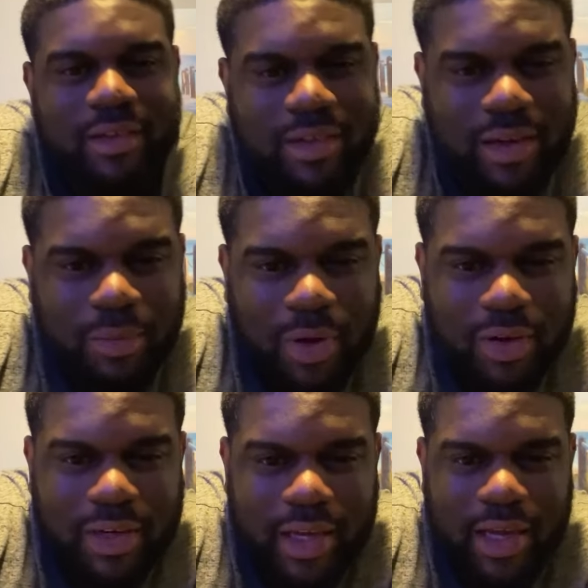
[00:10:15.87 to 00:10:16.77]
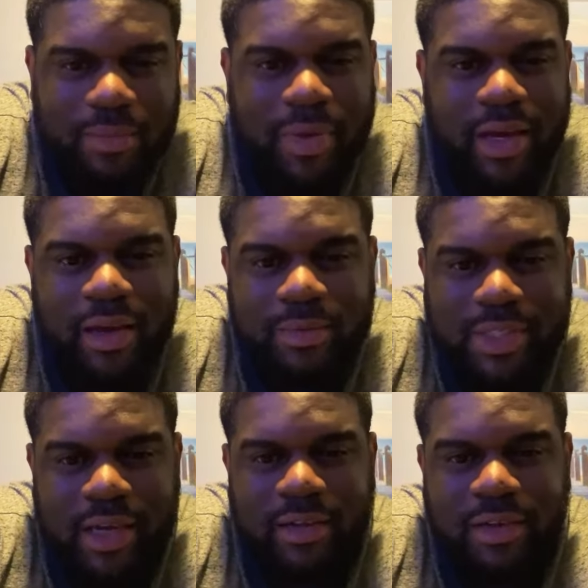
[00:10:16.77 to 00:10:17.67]
Come on in, man. I'm
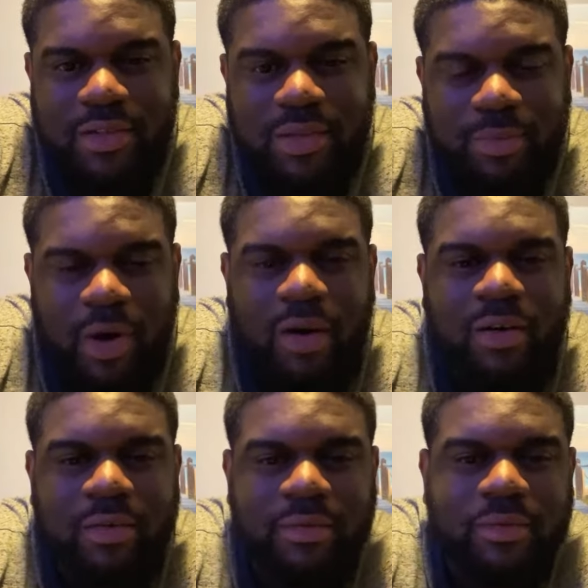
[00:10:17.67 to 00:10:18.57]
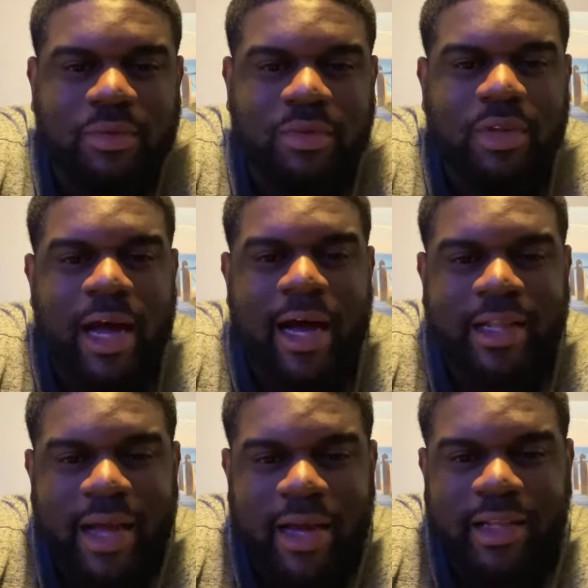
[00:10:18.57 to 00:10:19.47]
telling you, tomorrow, high
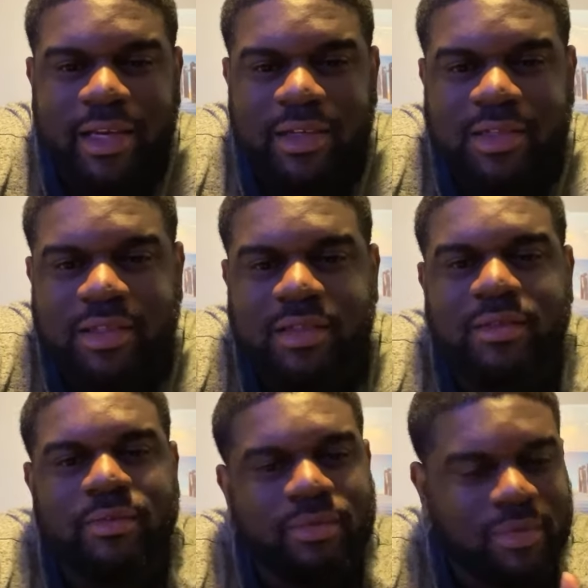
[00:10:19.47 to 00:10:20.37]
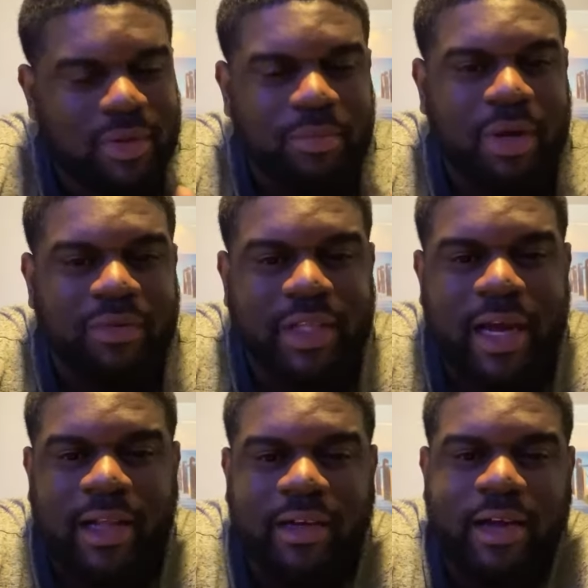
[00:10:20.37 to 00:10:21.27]
90s, above
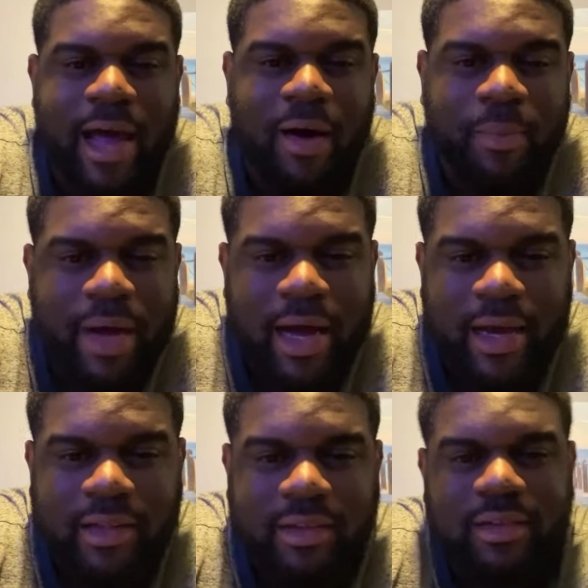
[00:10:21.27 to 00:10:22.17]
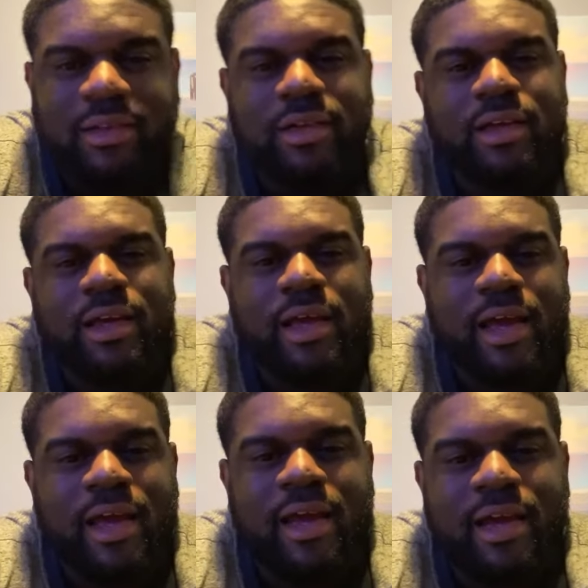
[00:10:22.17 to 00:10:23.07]
$1. Alpine
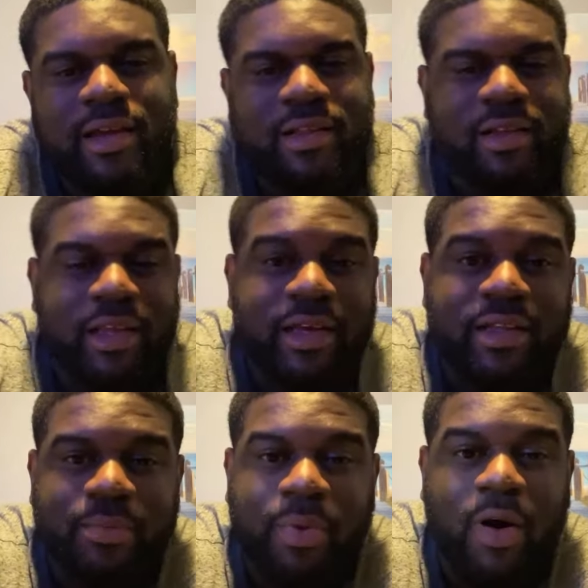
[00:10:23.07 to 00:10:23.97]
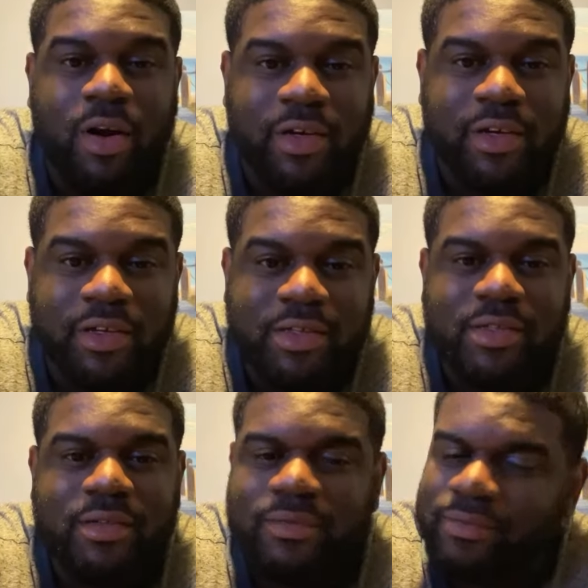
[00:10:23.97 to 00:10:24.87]
and Lynn
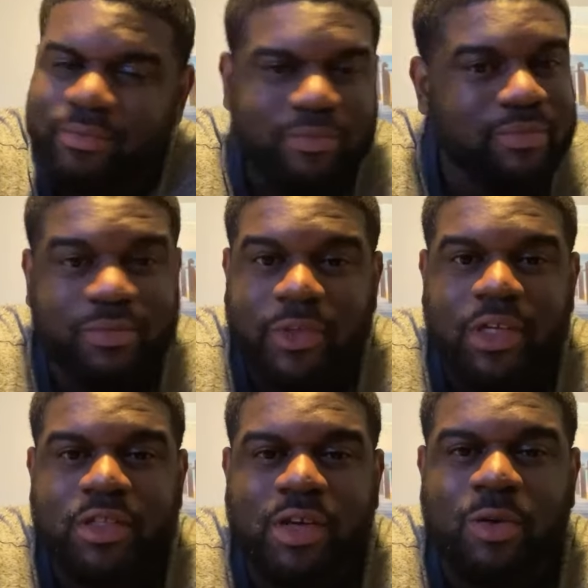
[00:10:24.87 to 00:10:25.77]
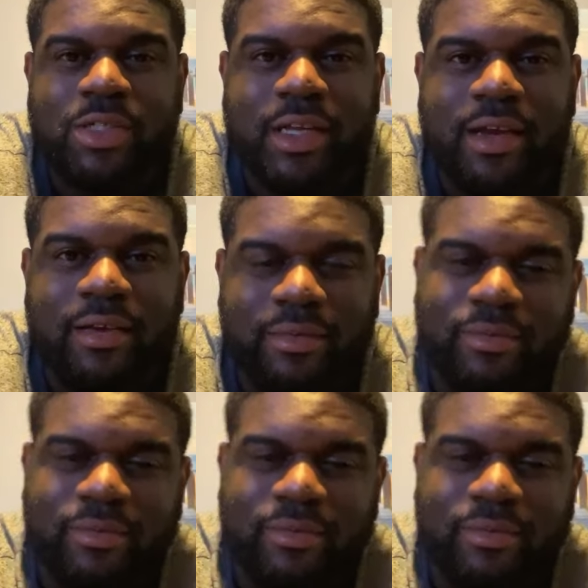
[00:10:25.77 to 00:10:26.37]
Partners. Toasty.